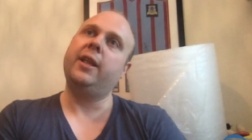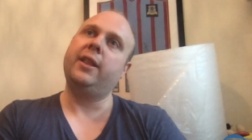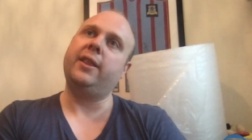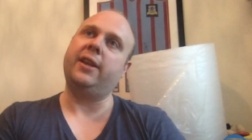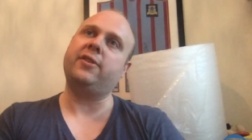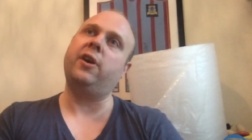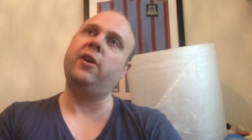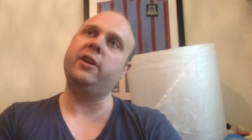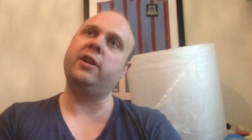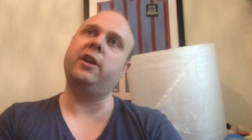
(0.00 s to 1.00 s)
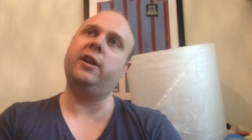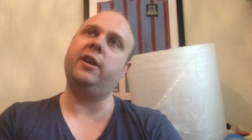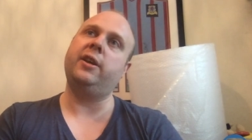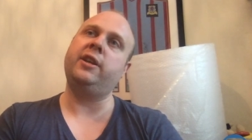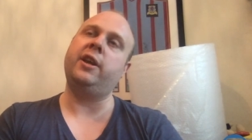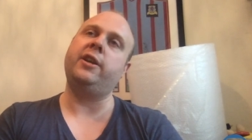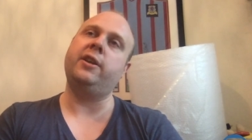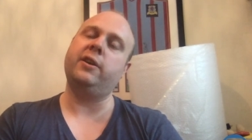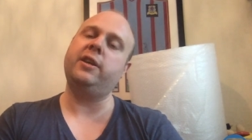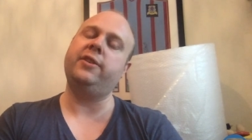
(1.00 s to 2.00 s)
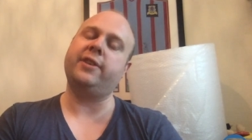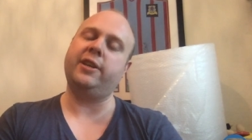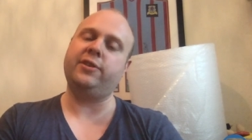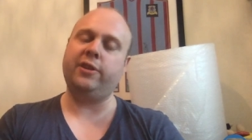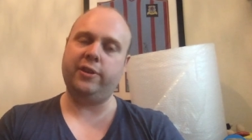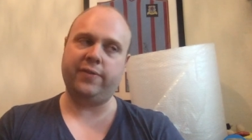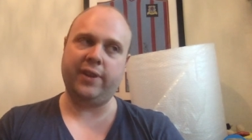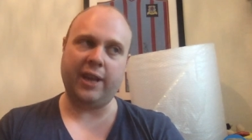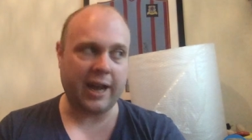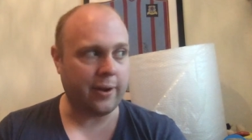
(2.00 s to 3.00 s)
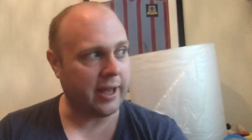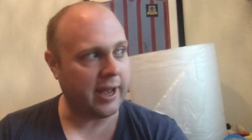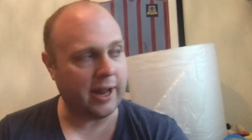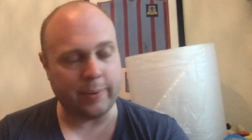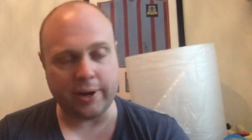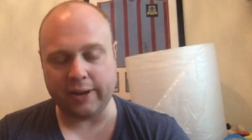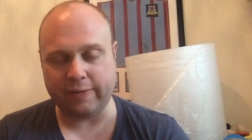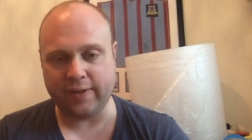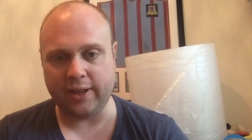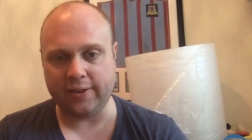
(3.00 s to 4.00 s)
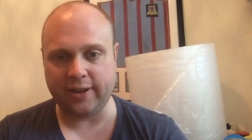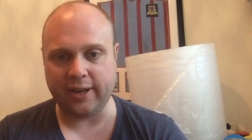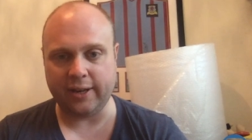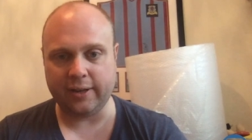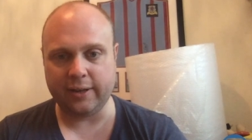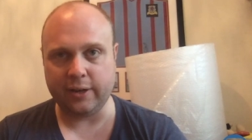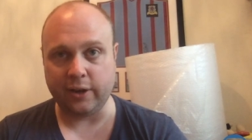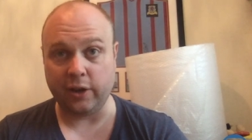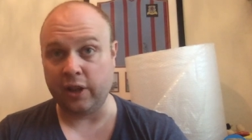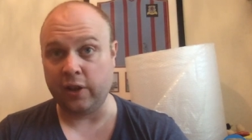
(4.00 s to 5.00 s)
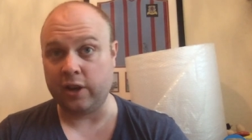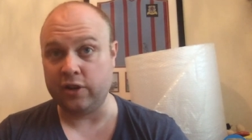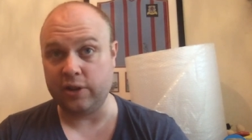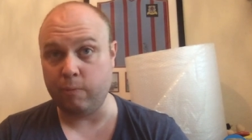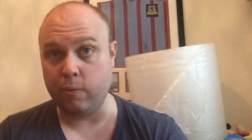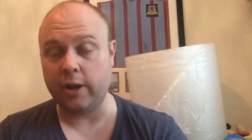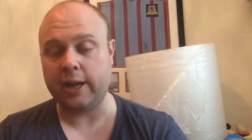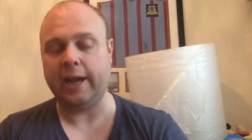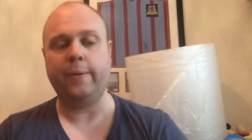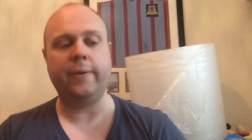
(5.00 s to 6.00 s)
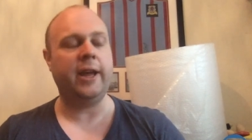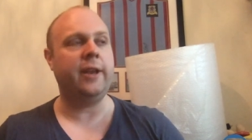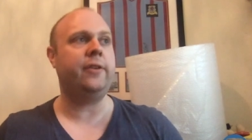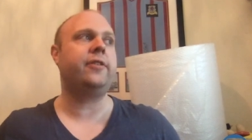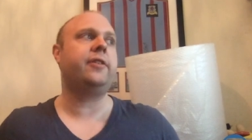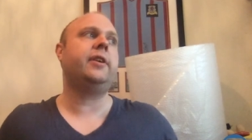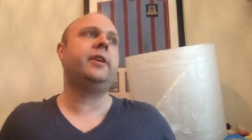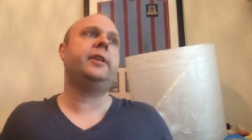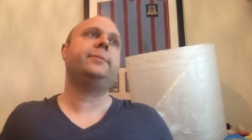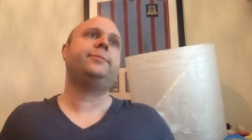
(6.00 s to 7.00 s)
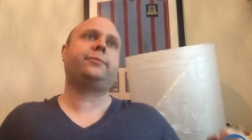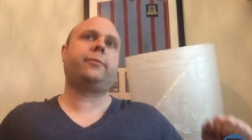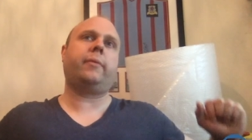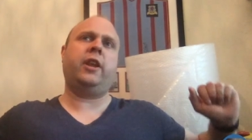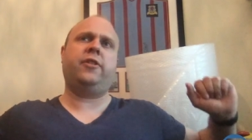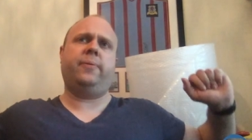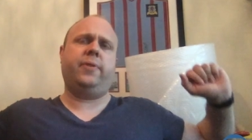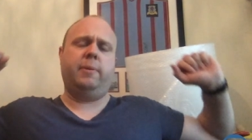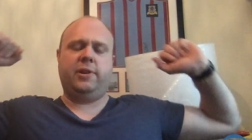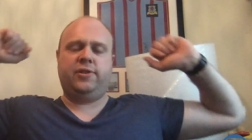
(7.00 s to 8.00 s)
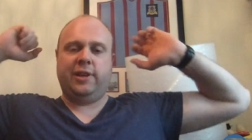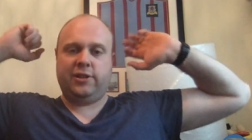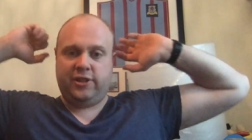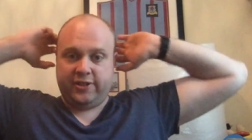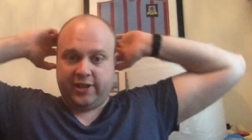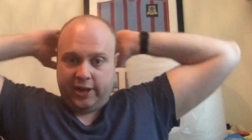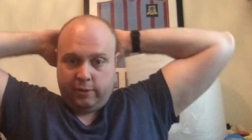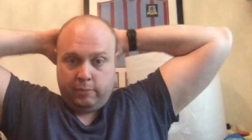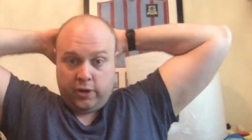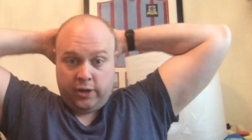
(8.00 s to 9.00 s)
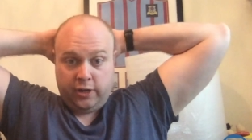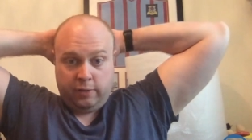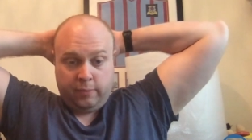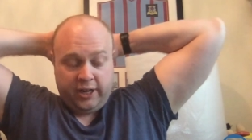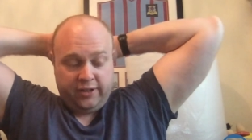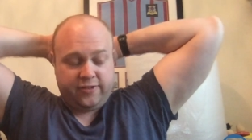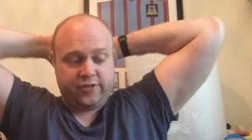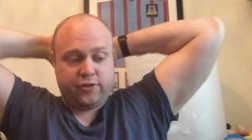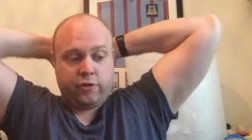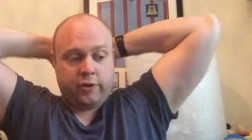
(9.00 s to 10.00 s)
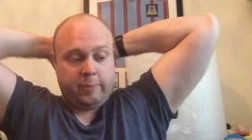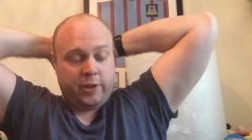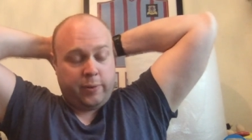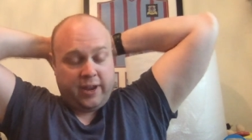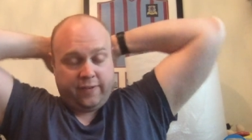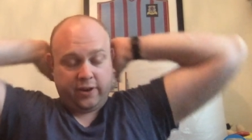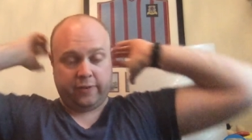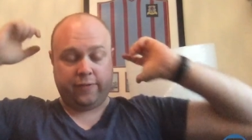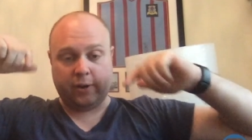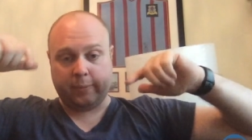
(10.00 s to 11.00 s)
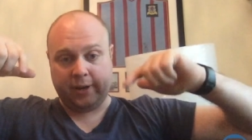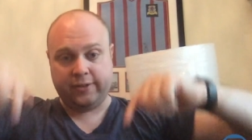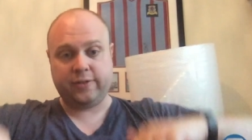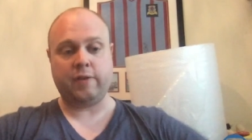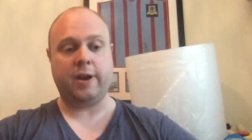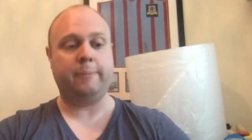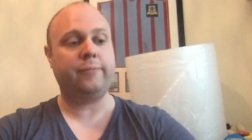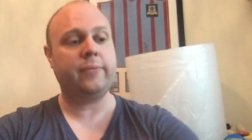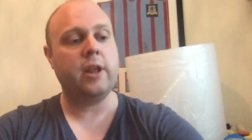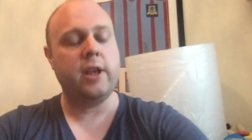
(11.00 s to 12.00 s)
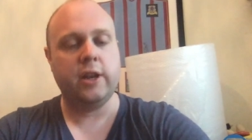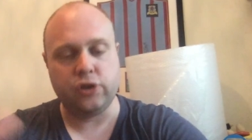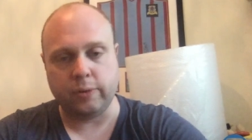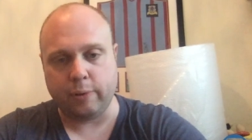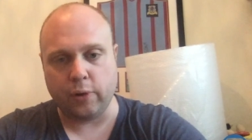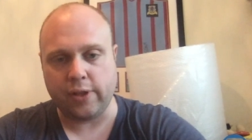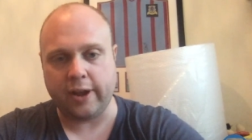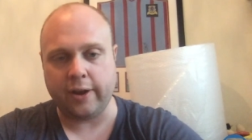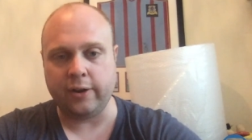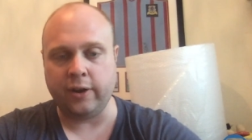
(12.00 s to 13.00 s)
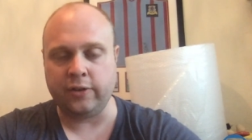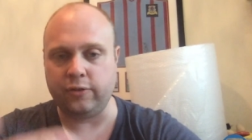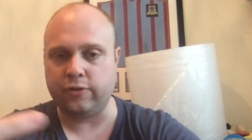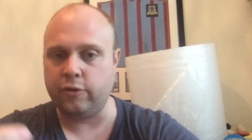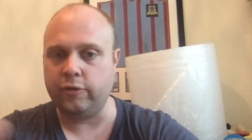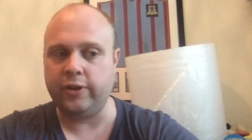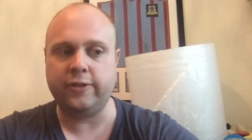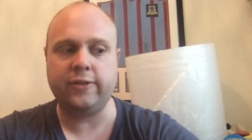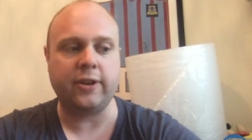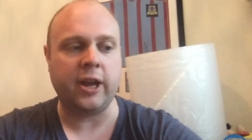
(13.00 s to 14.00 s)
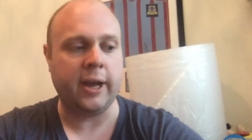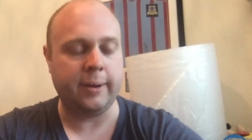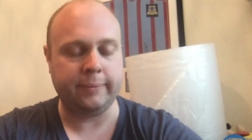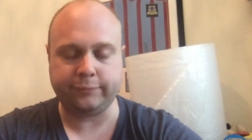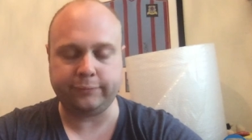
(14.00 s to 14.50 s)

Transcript: that's kind of gonna, you know, you look at your schedule and you just think, how the hell am I going to fit this in, like like a gym workout? And it's something I mentioned actually today on my on my Insta story. By the way, if you don't follow my Instagram, jump on there. I, I do stories uh,